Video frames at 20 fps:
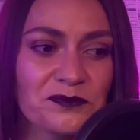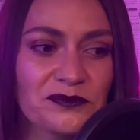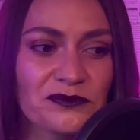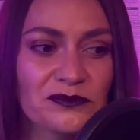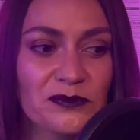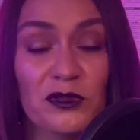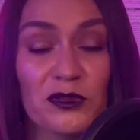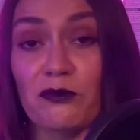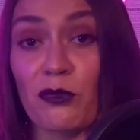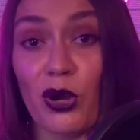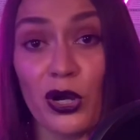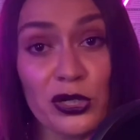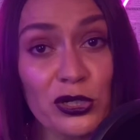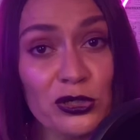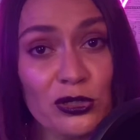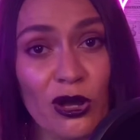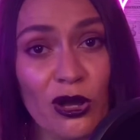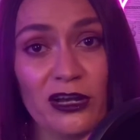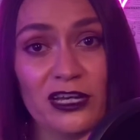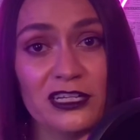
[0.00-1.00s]

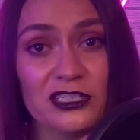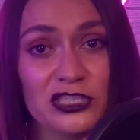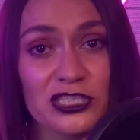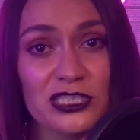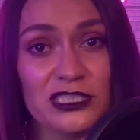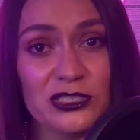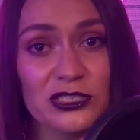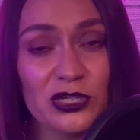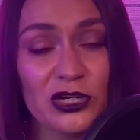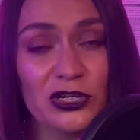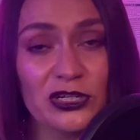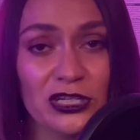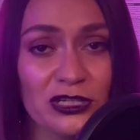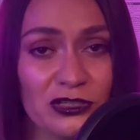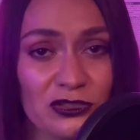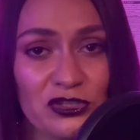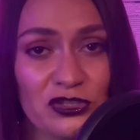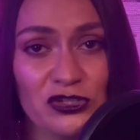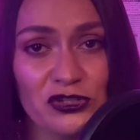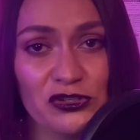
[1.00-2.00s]
monologue as she's
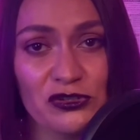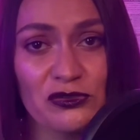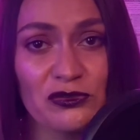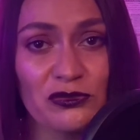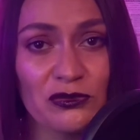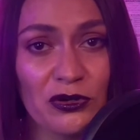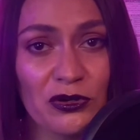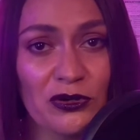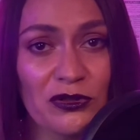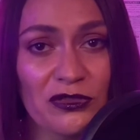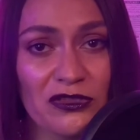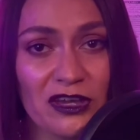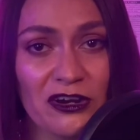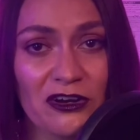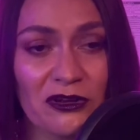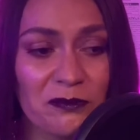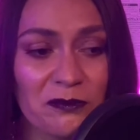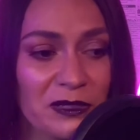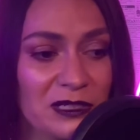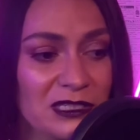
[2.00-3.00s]
talking to her
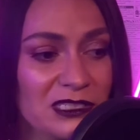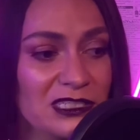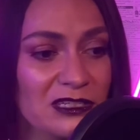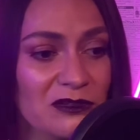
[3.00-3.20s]
therapist,